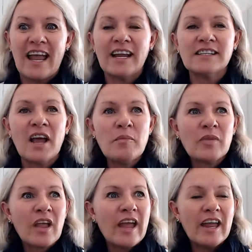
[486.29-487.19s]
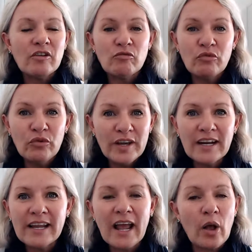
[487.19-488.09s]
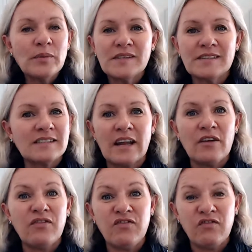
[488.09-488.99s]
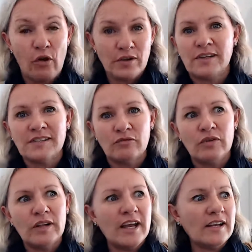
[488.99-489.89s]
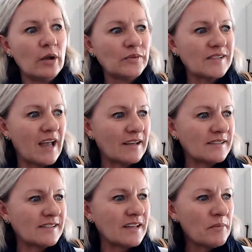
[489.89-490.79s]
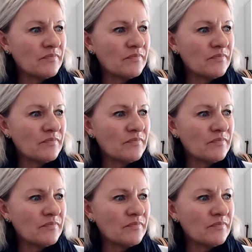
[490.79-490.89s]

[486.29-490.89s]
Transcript: And it really helps us stay focused. It really helps us,